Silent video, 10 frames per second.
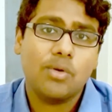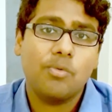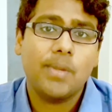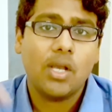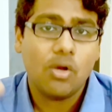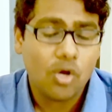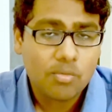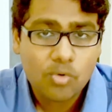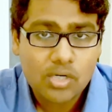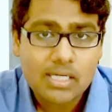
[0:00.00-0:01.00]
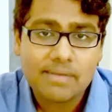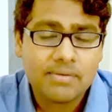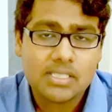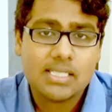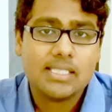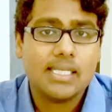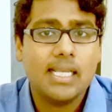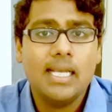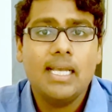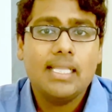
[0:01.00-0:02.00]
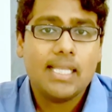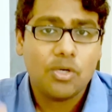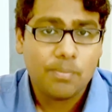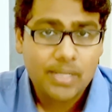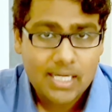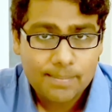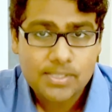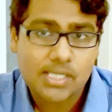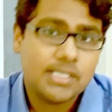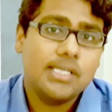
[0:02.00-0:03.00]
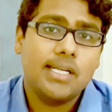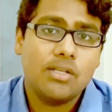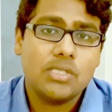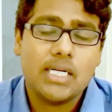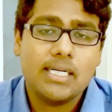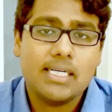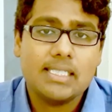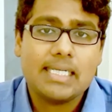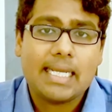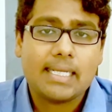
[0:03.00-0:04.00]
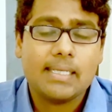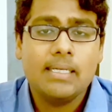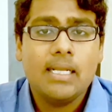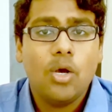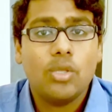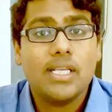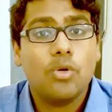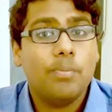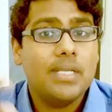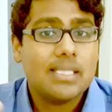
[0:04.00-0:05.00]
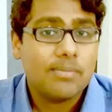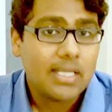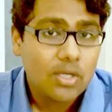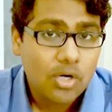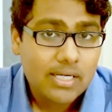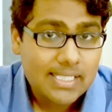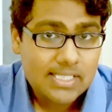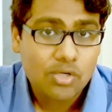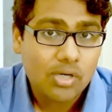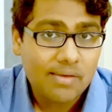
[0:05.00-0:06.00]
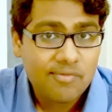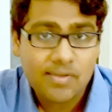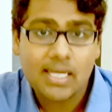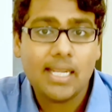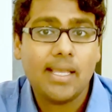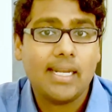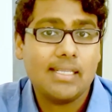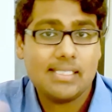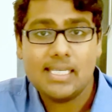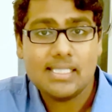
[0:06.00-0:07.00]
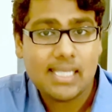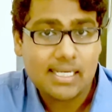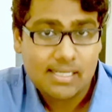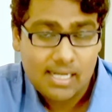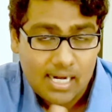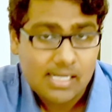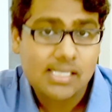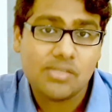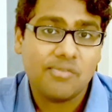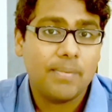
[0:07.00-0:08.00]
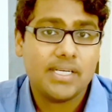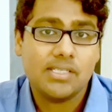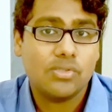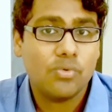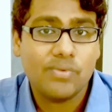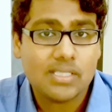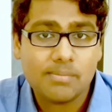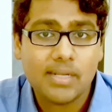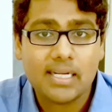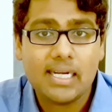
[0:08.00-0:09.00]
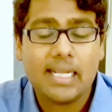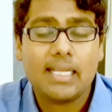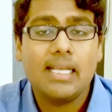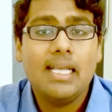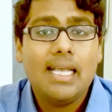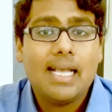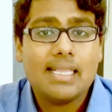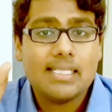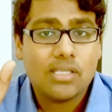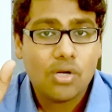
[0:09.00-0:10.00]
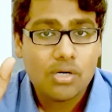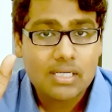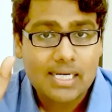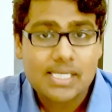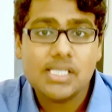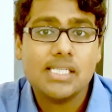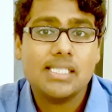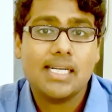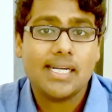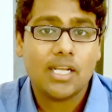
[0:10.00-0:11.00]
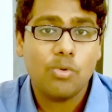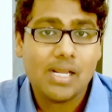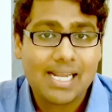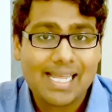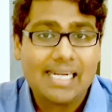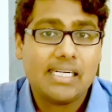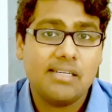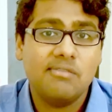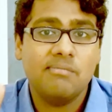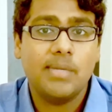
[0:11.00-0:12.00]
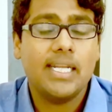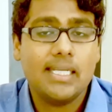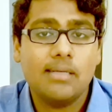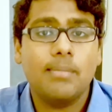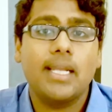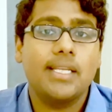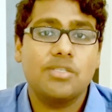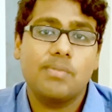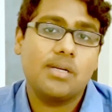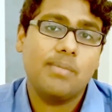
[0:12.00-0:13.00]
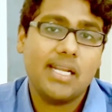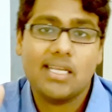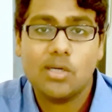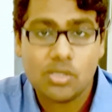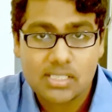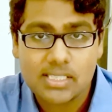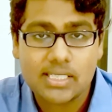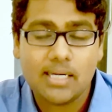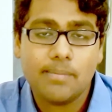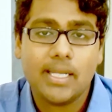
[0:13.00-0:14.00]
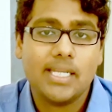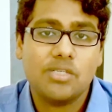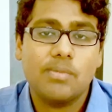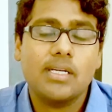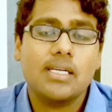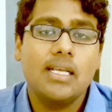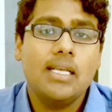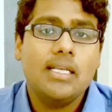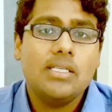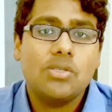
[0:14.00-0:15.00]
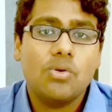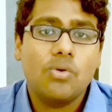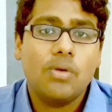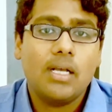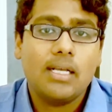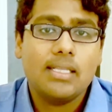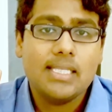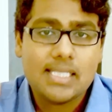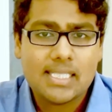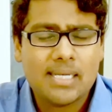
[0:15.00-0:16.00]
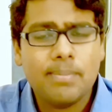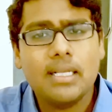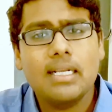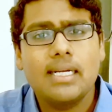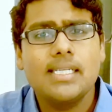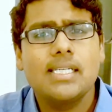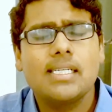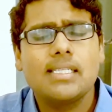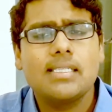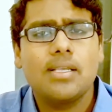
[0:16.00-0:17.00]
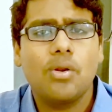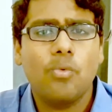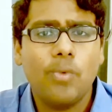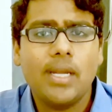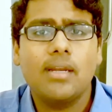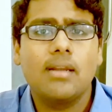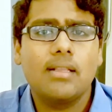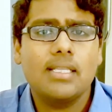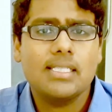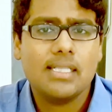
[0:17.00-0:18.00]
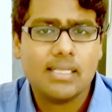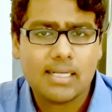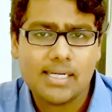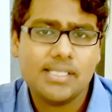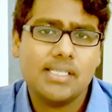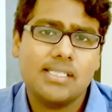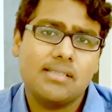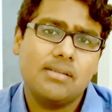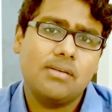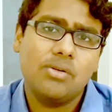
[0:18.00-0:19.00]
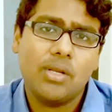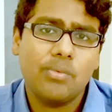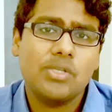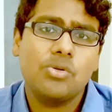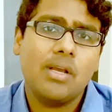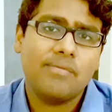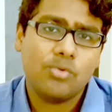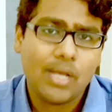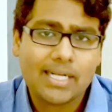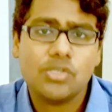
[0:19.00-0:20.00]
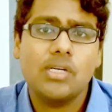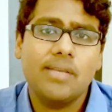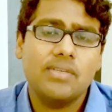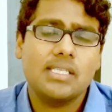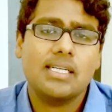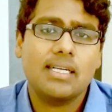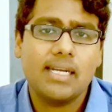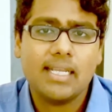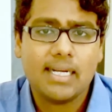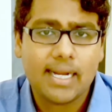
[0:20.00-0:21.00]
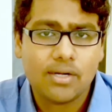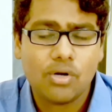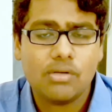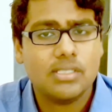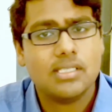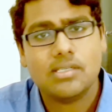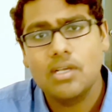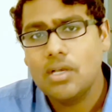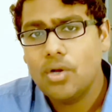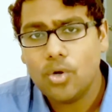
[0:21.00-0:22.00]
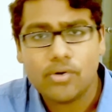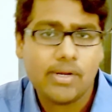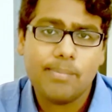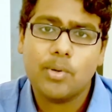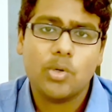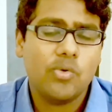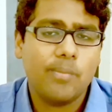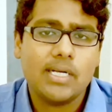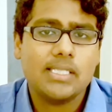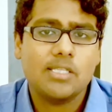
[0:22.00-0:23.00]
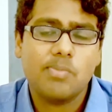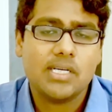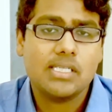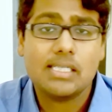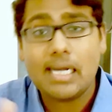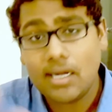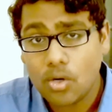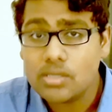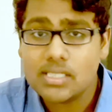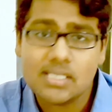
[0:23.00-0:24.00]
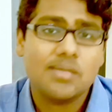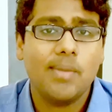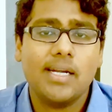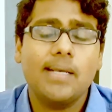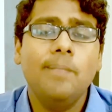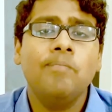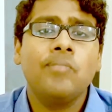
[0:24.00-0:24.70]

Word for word: There could be a hormonal deficiency, there could be an obstruction in your genital tract, or there could be something called testicular failure and this I see it in hundreds of patients who visit my clinic and these are all conditions that require active medical management medical or surgical management so uh, these are the typical conditions you know when these are the conditions during which you have to actually visit a clinical andrologist or a reproductive medicine specialist an andrologist is better